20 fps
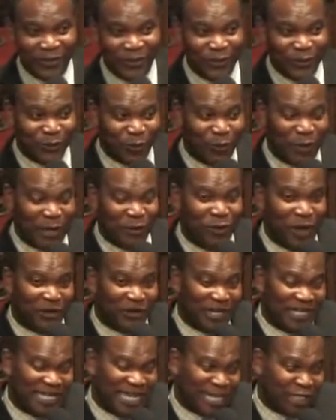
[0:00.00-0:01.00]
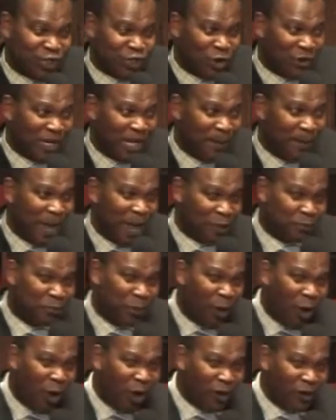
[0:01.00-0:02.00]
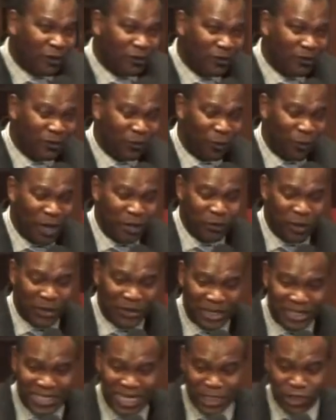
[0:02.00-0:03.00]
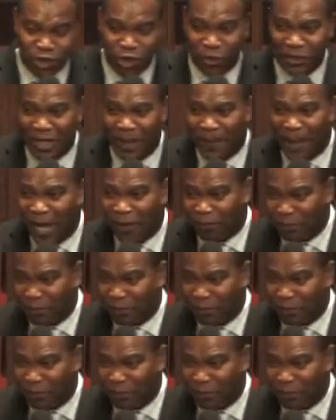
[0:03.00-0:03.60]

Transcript: So when you are reading a story about Paul, when you are reading a story about